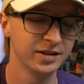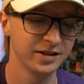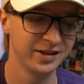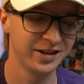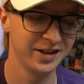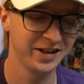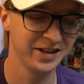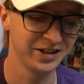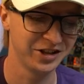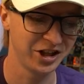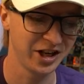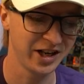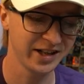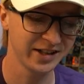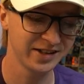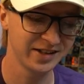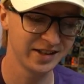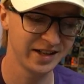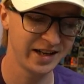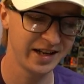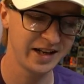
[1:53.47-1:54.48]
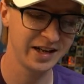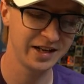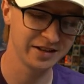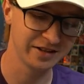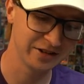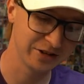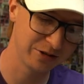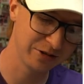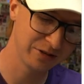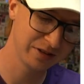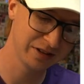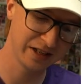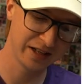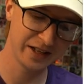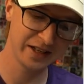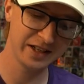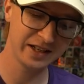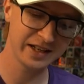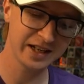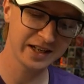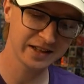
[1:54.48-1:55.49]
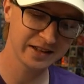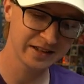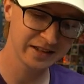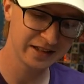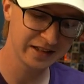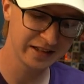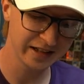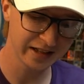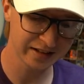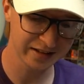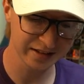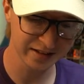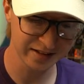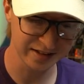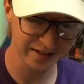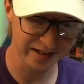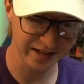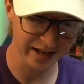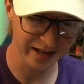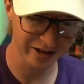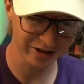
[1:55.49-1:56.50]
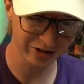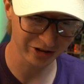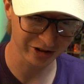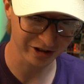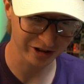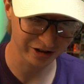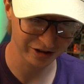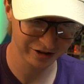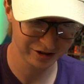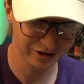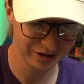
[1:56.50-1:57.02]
Yeah, Jackson eight, dude, and he got he got the Seattle card